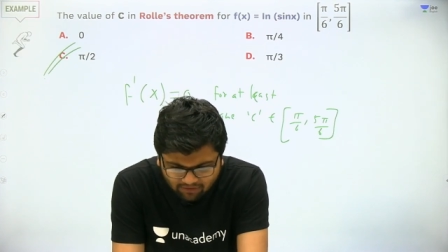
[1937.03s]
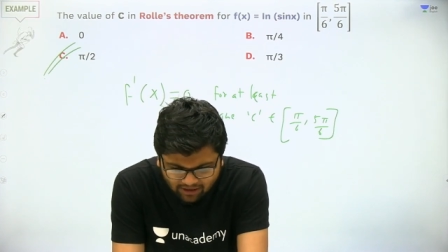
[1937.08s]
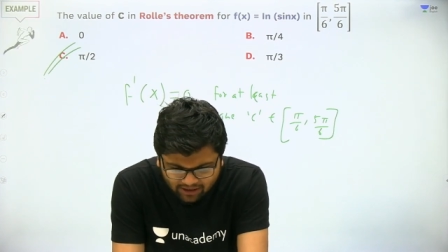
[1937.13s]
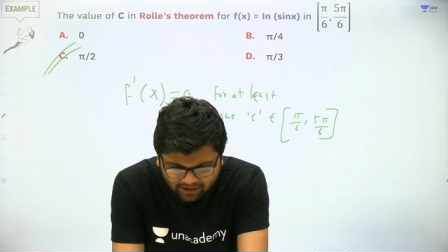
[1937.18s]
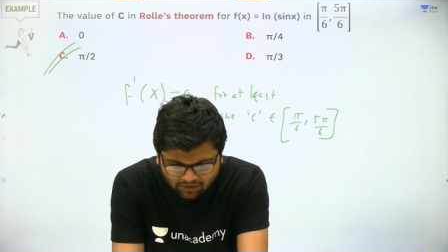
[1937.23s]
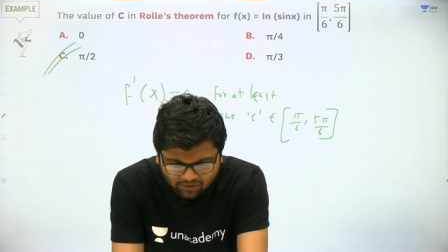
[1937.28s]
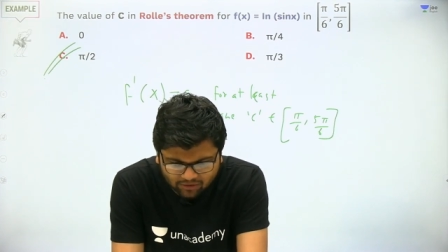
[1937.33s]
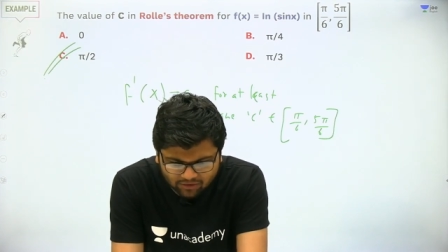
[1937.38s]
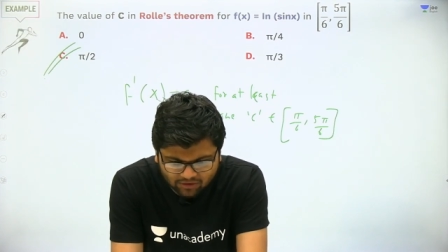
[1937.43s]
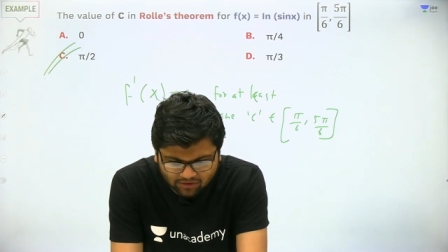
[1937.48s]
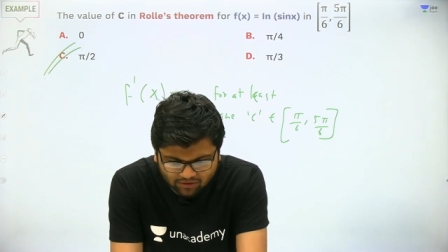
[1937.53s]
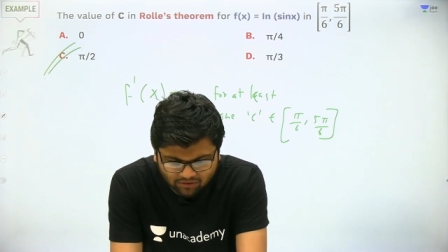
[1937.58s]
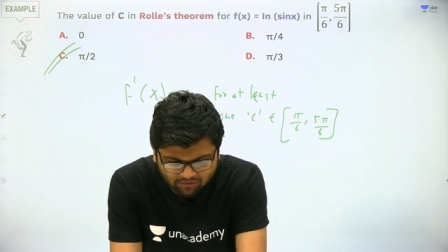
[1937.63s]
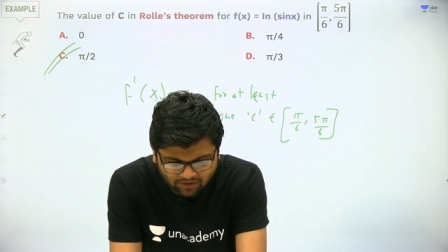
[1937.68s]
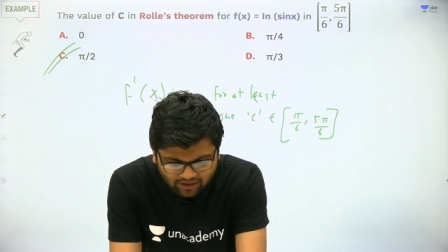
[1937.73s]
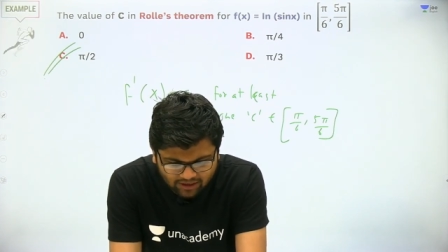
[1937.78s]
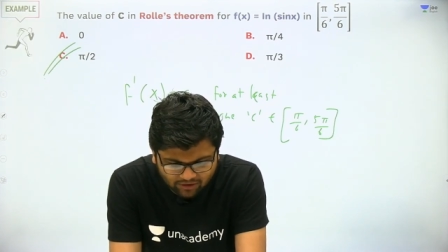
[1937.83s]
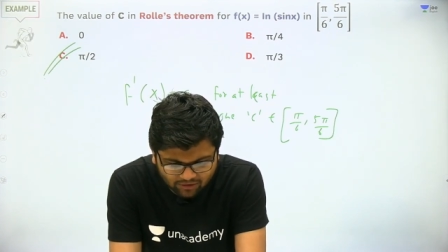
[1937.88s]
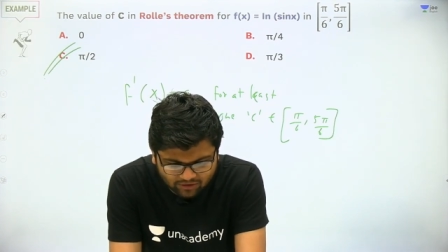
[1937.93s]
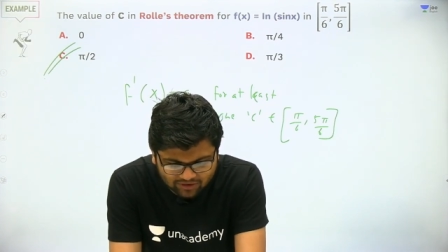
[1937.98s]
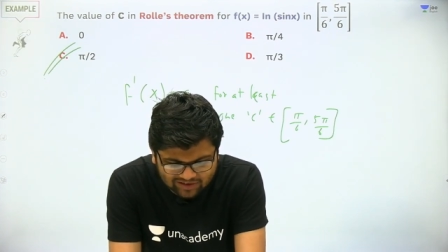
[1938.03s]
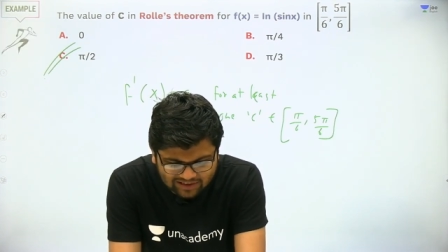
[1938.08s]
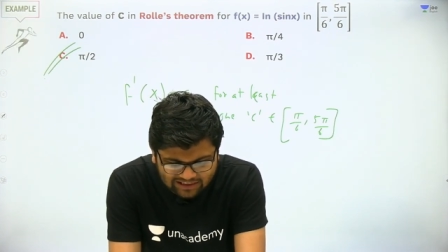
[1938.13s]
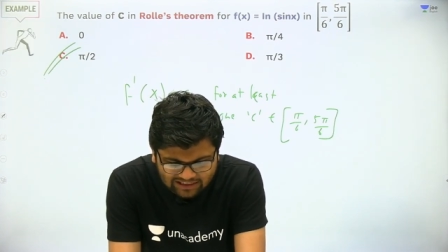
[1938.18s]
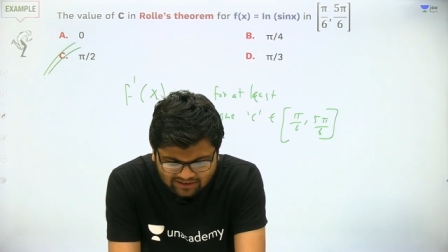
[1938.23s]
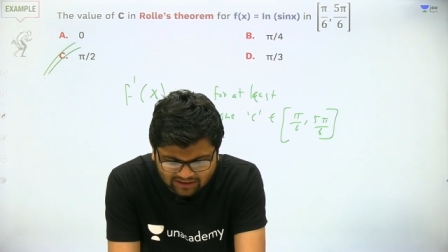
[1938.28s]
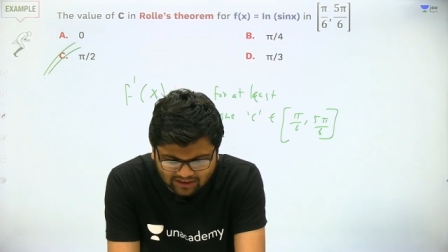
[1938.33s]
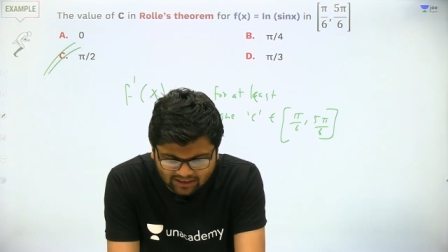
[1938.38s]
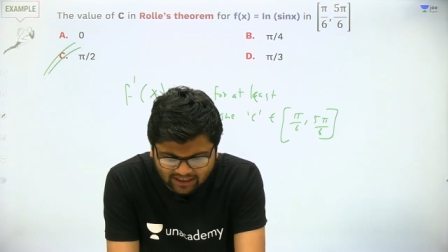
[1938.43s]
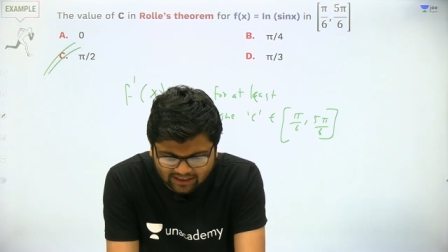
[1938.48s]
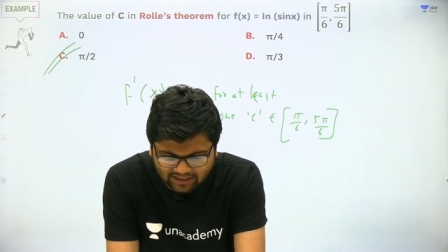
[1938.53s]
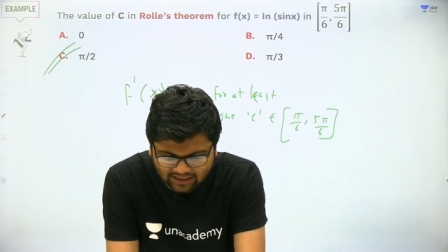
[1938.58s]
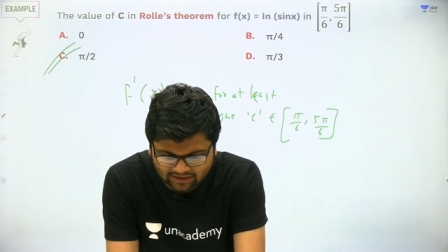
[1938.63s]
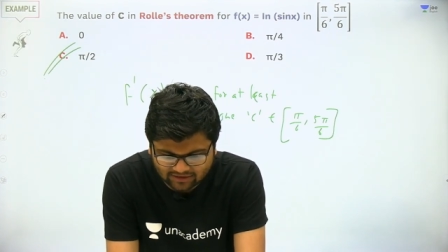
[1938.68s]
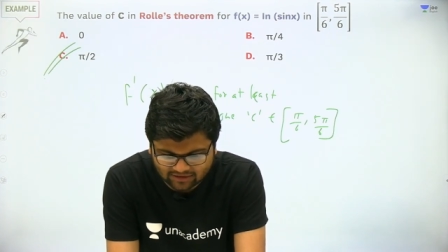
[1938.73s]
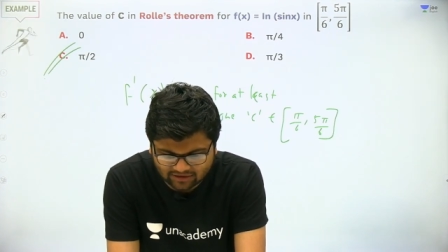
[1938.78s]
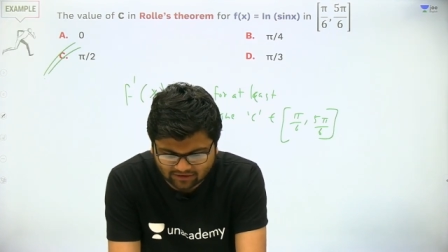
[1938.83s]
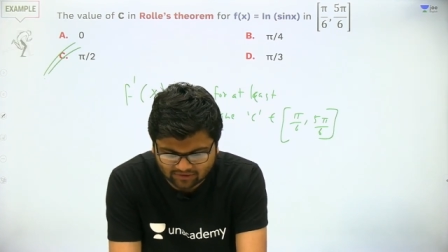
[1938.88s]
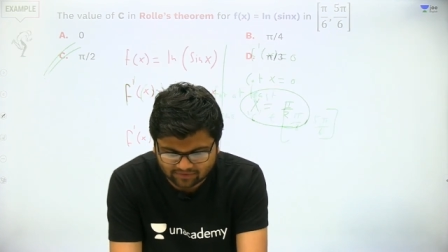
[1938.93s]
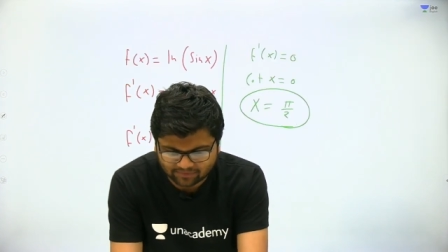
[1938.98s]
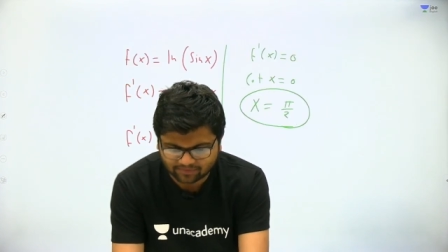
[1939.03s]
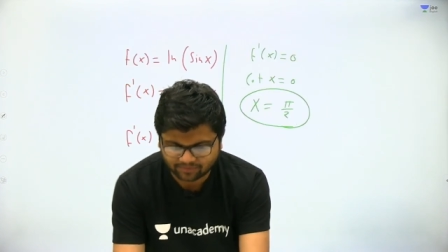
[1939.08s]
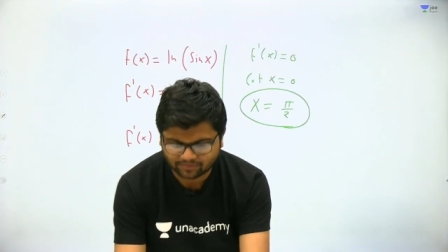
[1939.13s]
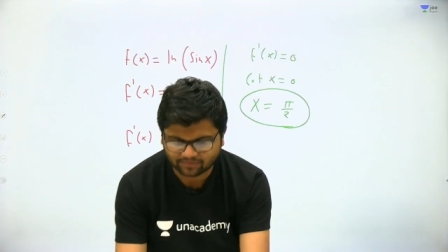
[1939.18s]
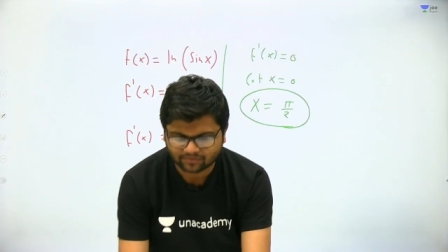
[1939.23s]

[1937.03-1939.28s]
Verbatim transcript: Very good. Very good. C is the right answer.